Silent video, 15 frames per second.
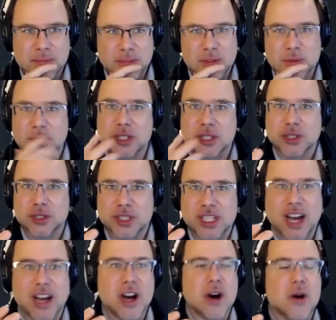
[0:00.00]
a traditional
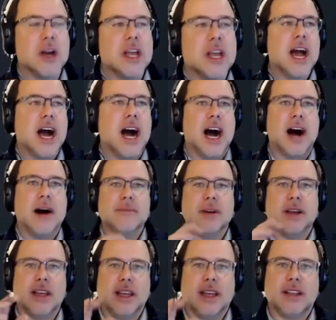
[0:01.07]
CIO.
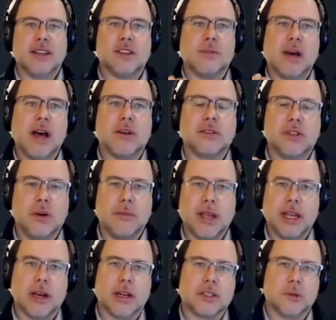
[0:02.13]
It's about
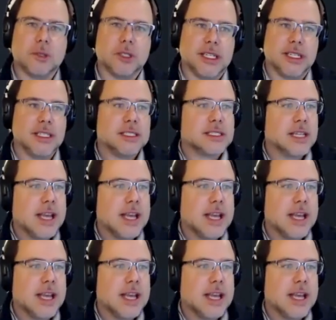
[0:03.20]
domain expertise,